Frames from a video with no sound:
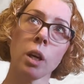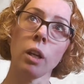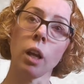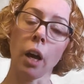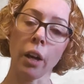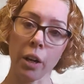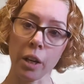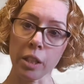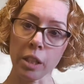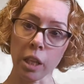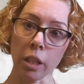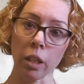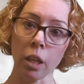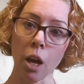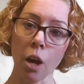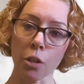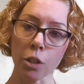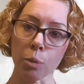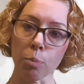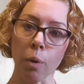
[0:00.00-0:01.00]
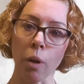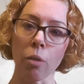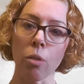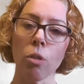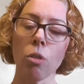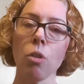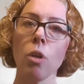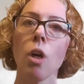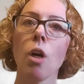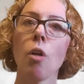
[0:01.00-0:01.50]
like I said last
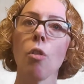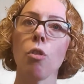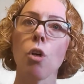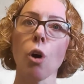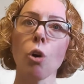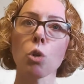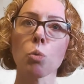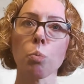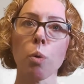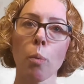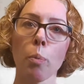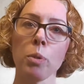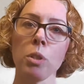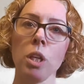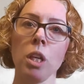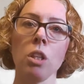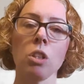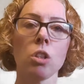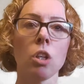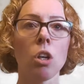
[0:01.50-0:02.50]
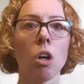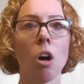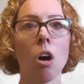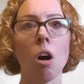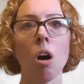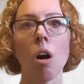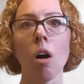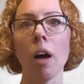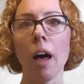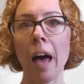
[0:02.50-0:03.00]
month, those properties that
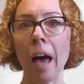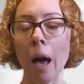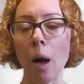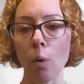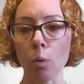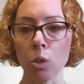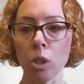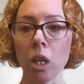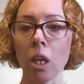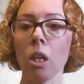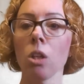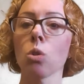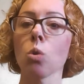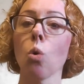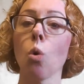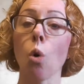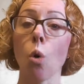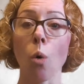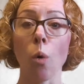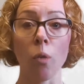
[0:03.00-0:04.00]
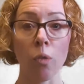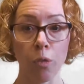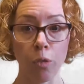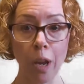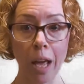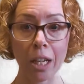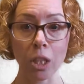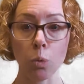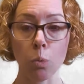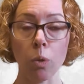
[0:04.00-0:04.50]
are houses or
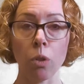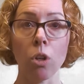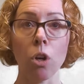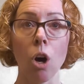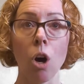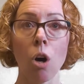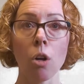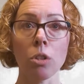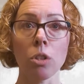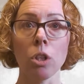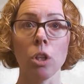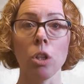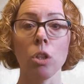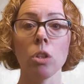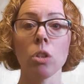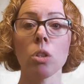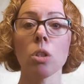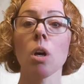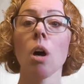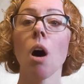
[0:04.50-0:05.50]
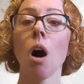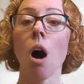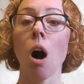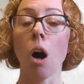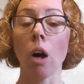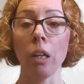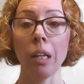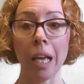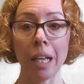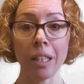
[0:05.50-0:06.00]
flats with gardens
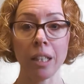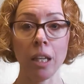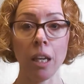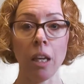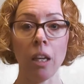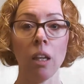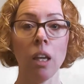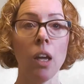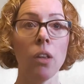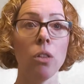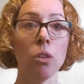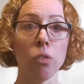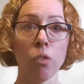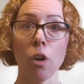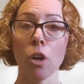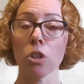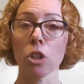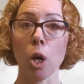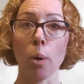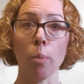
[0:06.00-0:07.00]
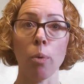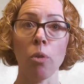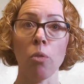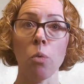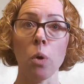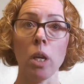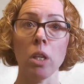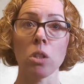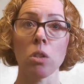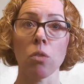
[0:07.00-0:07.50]
are letting in the first couple
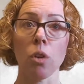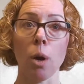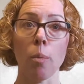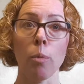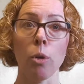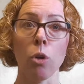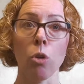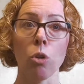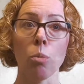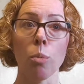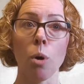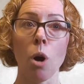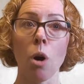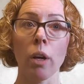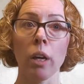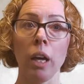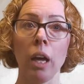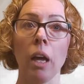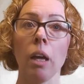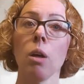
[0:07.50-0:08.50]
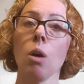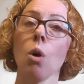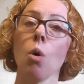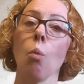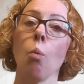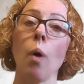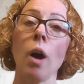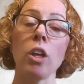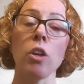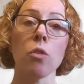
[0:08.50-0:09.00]
of weeks of coming on the market.
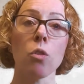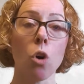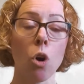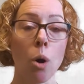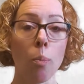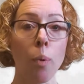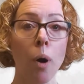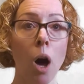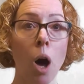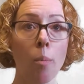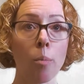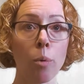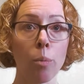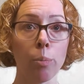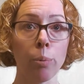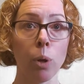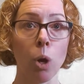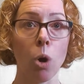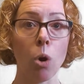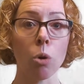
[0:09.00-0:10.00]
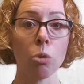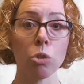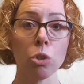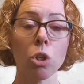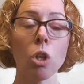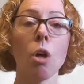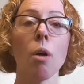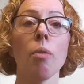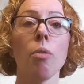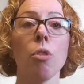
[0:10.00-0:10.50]
Where you've got apartment
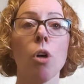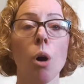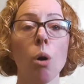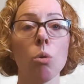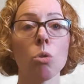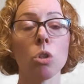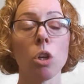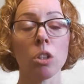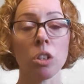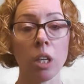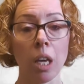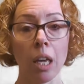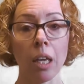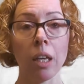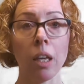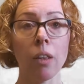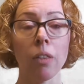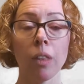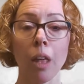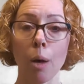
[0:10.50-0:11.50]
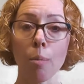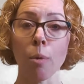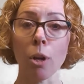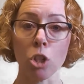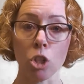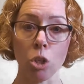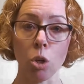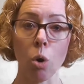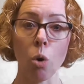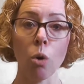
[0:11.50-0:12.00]
blocks, those are taking that
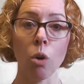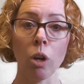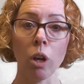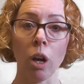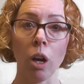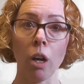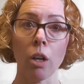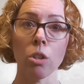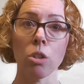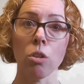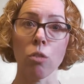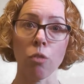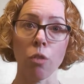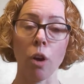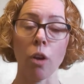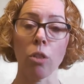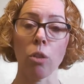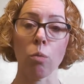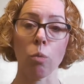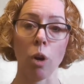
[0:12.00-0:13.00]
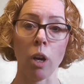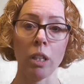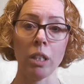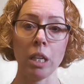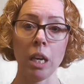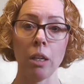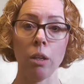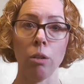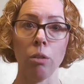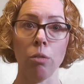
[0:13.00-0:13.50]
much longer to find the right
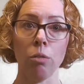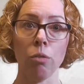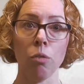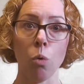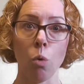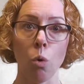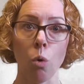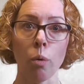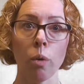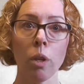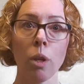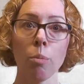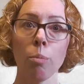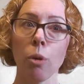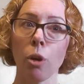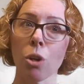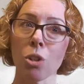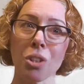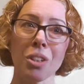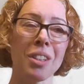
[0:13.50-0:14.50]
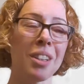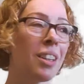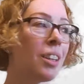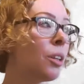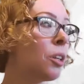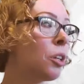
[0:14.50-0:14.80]
tenant for, because